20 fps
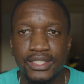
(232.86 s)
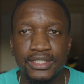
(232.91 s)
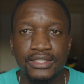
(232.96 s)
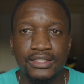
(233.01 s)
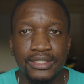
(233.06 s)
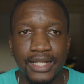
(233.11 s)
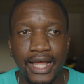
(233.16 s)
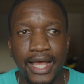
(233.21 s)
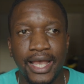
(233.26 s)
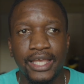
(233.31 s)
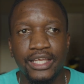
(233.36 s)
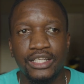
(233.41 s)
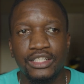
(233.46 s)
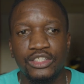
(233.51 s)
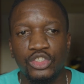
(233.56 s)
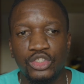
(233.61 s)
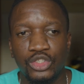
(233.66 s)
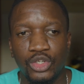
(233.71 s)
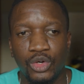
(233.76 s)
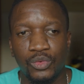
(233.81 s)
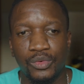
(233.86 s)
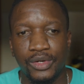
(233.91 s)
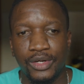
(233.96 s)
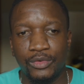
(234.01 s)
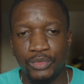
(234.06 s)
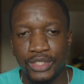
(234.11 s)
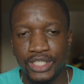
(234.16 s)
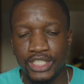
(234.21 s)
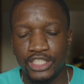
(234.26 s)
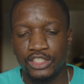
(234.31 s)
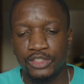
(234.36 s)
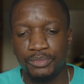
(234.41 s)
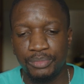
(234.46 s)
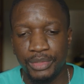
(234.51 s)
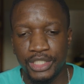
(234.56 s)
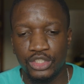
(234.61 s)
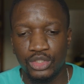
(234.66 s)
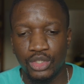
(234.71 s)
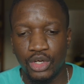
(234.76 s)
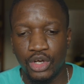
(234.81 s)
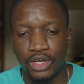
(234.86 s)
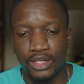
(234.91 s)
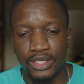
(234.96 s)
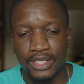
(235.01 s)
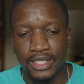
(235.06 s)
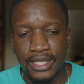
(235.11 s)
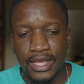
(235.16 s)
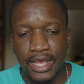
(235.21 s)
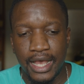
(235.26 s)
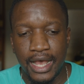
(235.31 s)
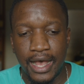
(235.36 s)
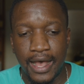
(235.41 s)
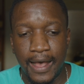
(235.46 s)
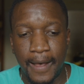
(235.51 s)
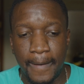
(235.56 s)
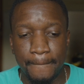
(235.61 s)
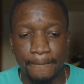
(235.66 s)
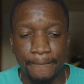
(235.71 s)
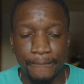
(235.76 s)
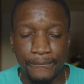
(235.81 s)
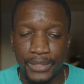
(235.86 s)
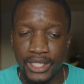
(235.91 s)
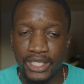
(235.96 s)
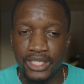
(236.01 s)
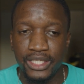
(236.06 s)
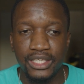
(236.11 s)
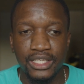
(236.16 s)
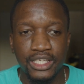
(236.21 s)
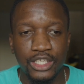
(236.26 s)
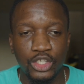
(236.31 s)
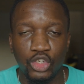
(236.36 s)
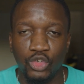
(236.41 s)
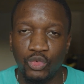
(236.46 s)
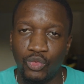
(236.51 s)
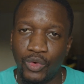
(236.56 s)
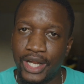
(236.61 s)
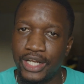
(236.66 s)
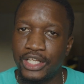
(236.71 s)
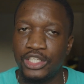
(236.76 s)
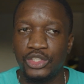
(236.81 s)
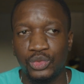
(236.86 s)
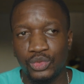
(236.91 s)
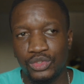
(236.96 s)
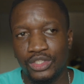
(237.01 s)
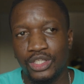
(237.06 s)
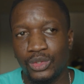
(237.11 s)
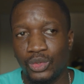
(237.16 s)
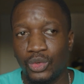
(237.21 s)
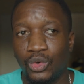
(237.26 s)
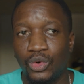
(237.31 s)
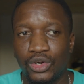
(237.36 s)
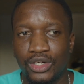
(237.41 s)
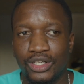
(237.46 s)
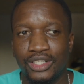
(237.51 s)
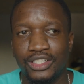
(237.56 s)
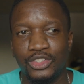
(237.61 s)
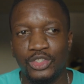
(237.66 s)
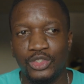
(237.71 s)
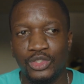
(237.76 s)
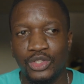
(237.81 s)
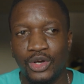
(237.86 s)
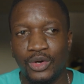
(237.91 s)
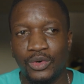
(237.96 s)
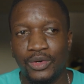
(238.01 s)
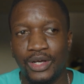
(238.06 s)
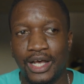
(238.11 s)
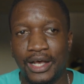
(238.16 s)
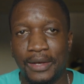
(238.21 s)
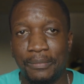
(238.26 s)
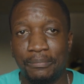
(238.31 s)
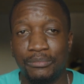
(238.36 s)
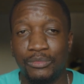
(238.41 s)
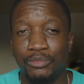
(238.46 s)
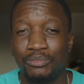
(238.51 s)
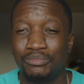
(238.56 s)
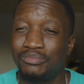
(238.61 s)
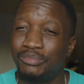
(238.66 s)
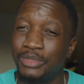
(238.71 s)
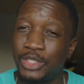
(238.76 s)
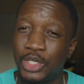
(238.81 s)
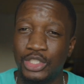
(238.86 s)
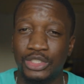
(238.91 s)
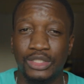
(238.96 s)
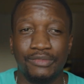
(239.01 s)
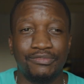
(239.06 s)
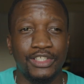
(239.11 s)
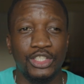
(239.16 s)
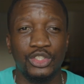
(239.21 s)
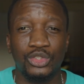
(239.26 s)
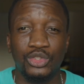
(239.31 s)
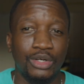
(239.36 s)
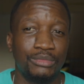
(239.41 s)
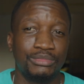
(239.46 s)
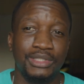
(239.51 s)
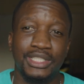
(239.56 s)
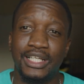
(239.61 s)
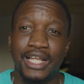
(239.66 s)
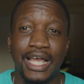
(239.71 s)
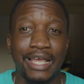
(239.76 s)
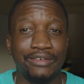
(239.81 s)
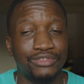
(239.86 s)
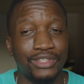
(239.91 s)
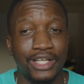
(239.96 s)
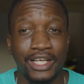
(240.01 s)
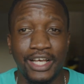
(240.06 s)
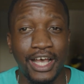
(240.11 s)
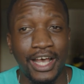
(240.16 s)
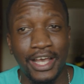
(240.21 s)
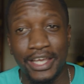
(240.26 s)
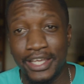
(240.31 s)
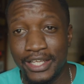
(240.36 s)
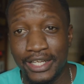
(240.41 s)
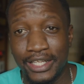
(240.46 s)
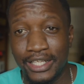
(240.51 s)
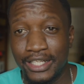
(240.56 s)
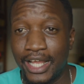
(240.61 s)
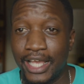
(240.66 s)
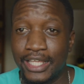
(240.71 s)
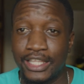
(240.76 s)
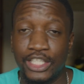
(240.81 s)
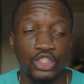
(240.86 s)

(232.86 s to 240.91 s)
this line, really speaks on me running to the Lord, because of the storms that life are hitting. Like,